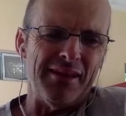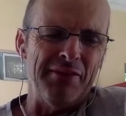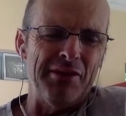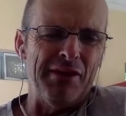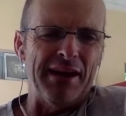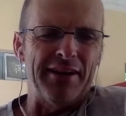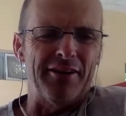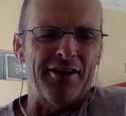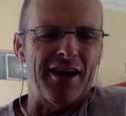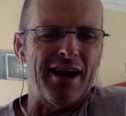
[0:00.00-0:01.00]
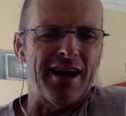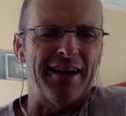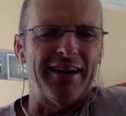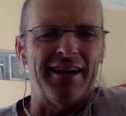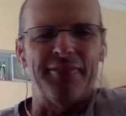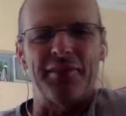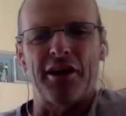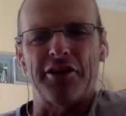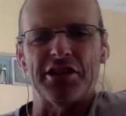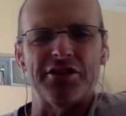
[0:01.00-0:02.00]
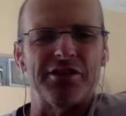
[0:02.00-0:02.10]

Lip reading: We're running an online coach